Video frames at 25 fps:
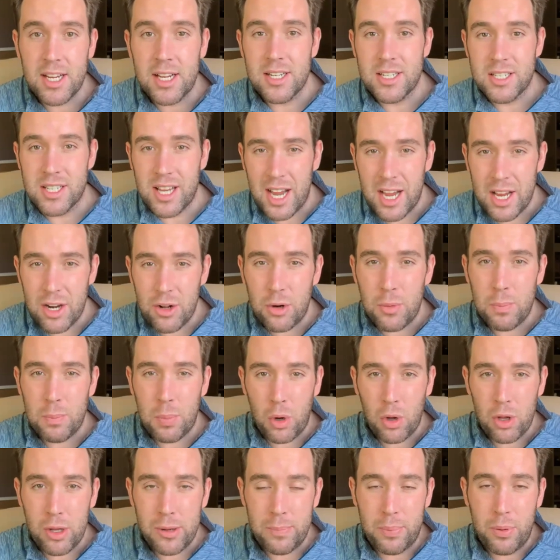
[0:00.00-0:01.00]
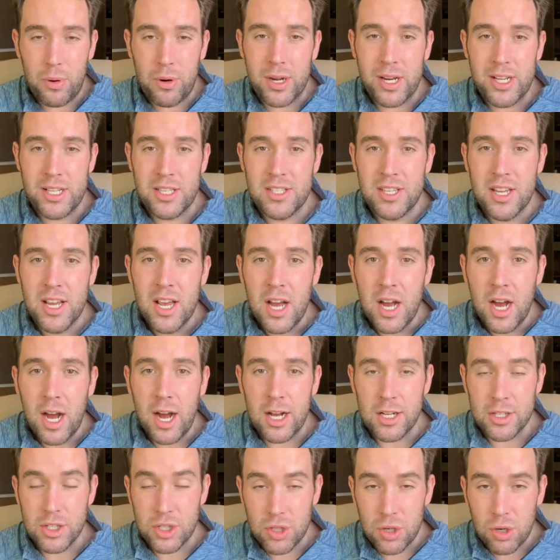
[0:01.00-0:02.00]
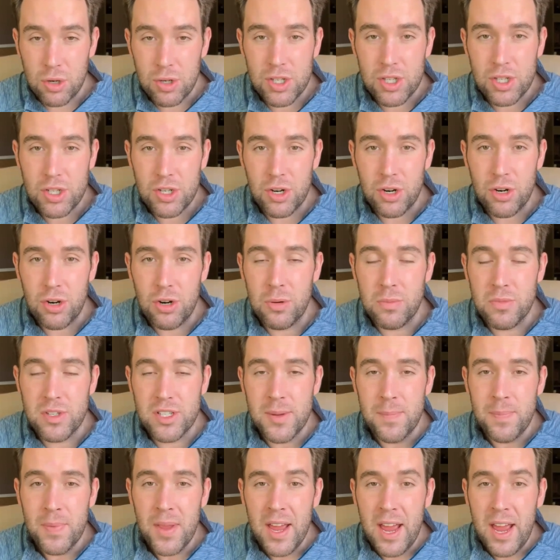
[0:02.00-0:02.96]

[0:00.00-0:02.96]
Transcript: a title, bullet points, search terms.